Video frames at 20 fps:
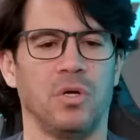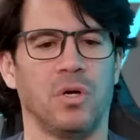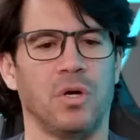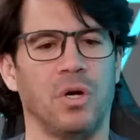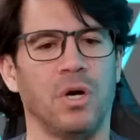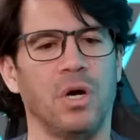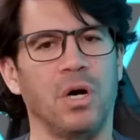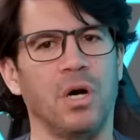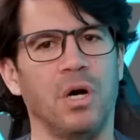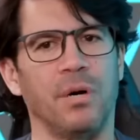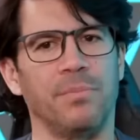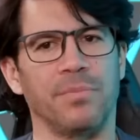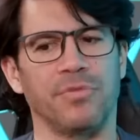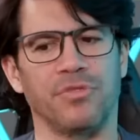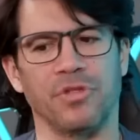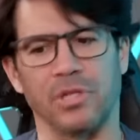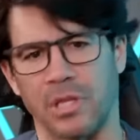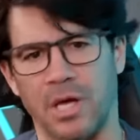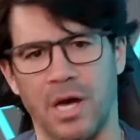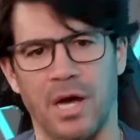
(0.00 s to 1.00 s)
The
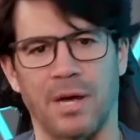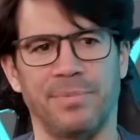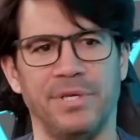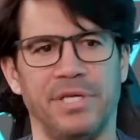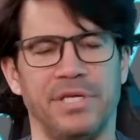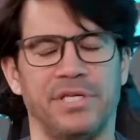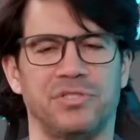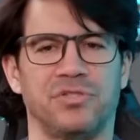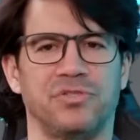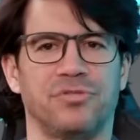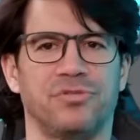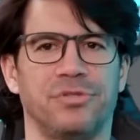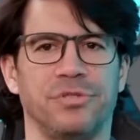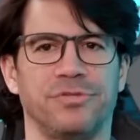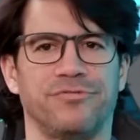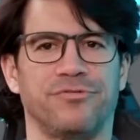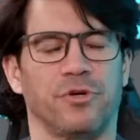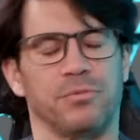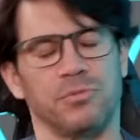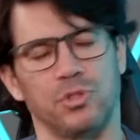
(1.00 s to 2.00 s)
lobbyists, the
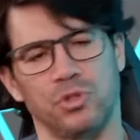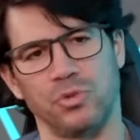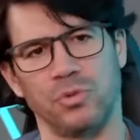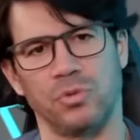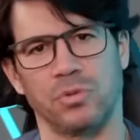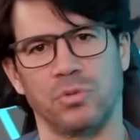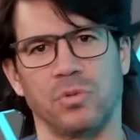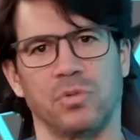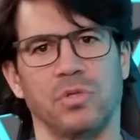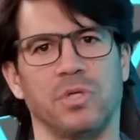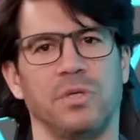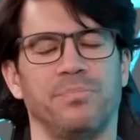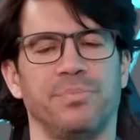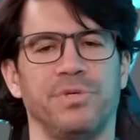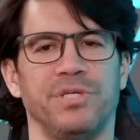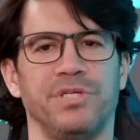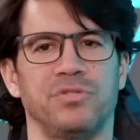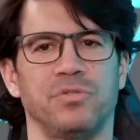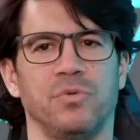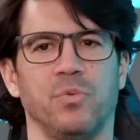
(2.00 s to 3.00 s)
pharmaceutical
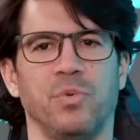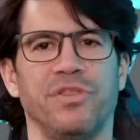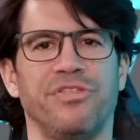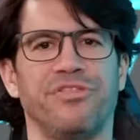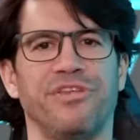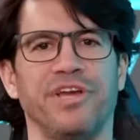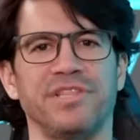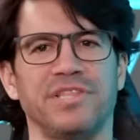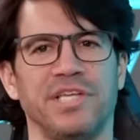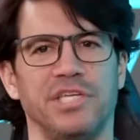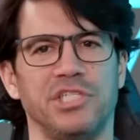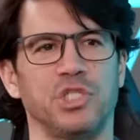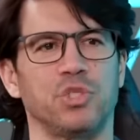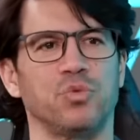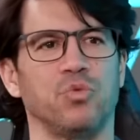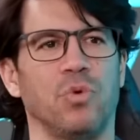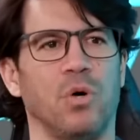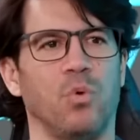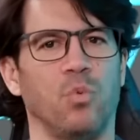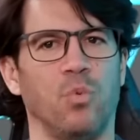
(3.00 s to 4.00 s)
companies, we think they
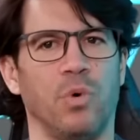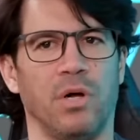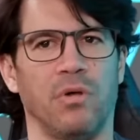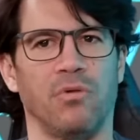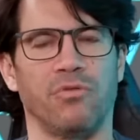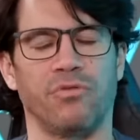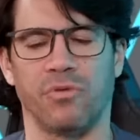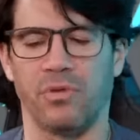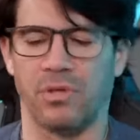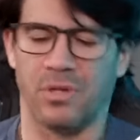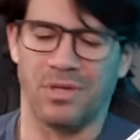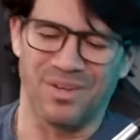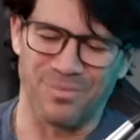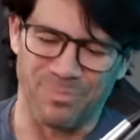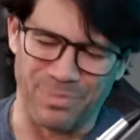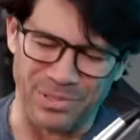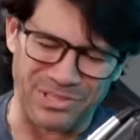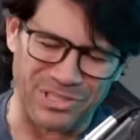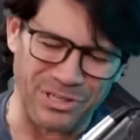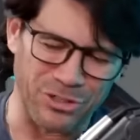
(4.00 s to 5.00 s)
just want wealth.
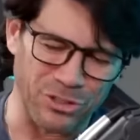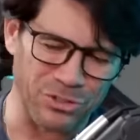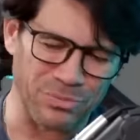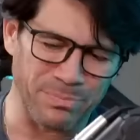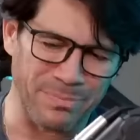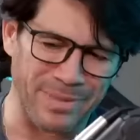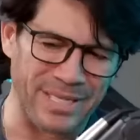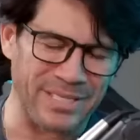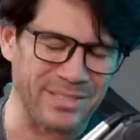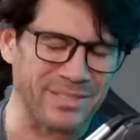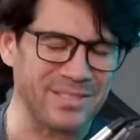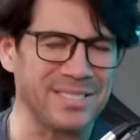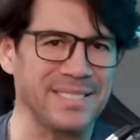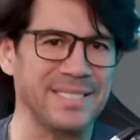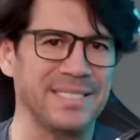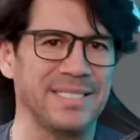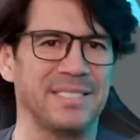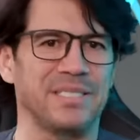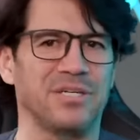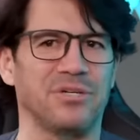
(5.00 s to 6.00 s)
But there's men
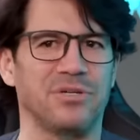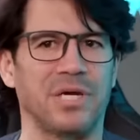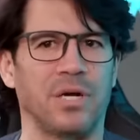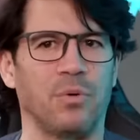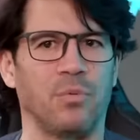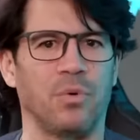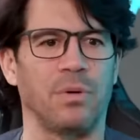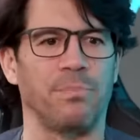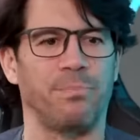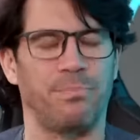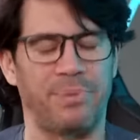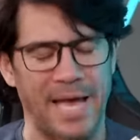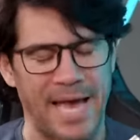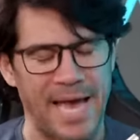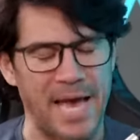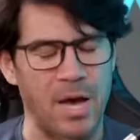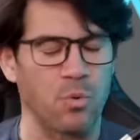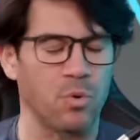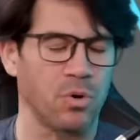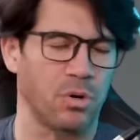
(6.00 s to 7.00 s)
sitting there that want
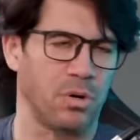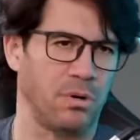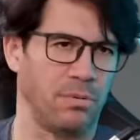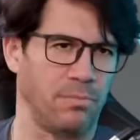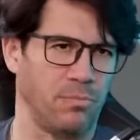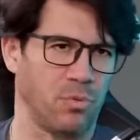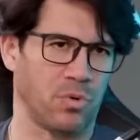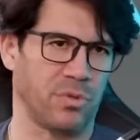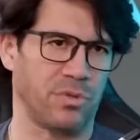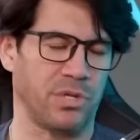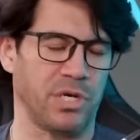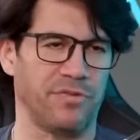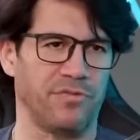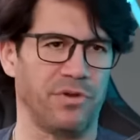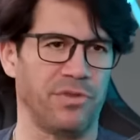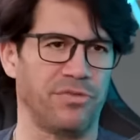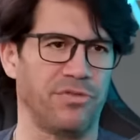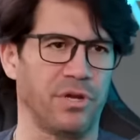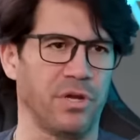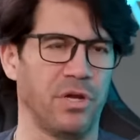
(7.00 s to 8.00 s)
power more than
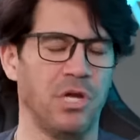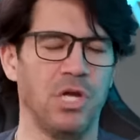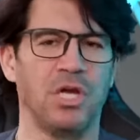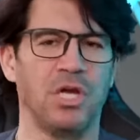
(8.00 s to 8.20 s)
everything.